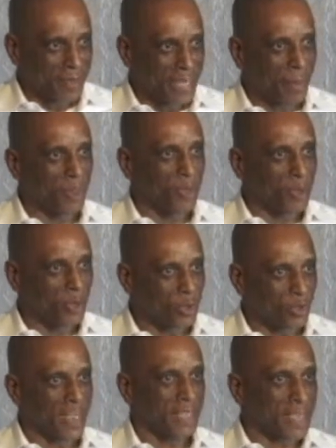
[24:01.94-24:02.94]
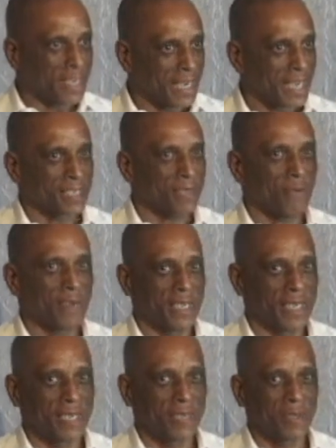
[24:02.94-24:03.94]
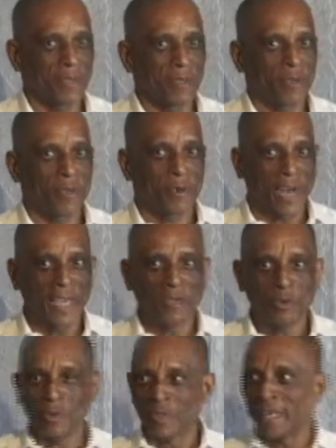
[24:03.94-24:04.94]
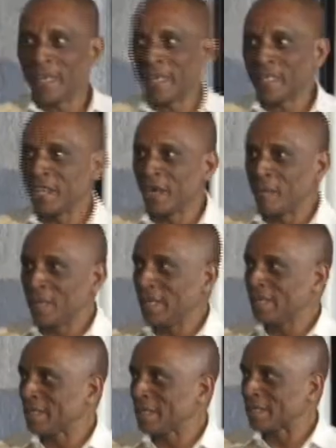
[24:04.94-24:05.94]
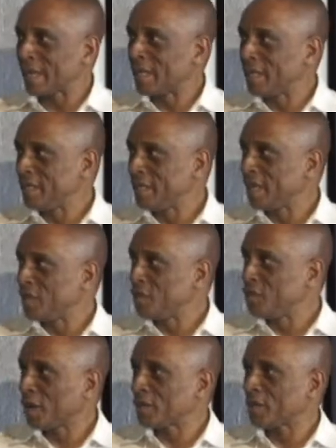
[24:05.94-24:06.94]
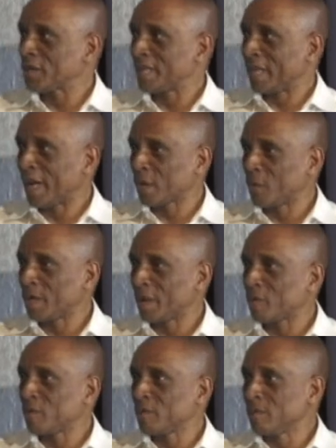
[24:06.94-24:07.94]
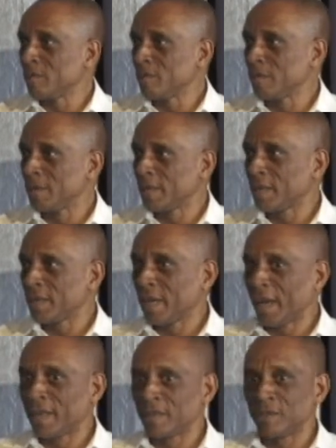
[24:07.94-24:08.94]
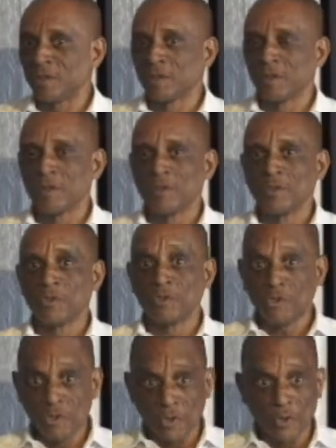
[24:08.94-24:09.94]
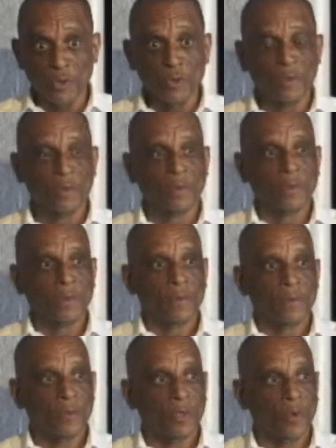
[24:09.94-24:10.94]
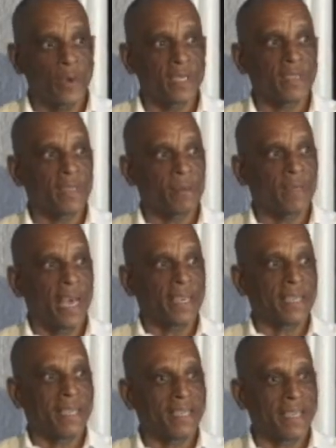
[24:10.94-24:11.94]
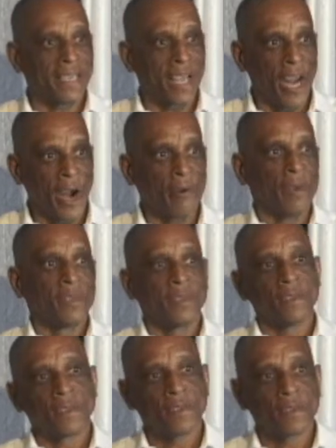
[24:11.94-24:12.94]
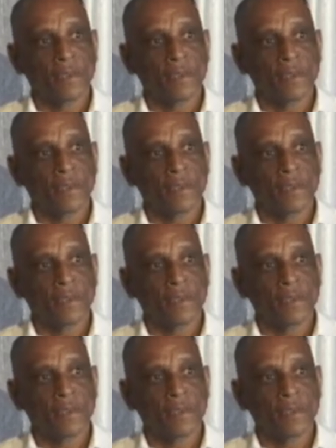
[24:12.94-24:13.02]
demonstrate collectively the right to say, let there be a society that is just and equitable and true to the wisdom that is inherent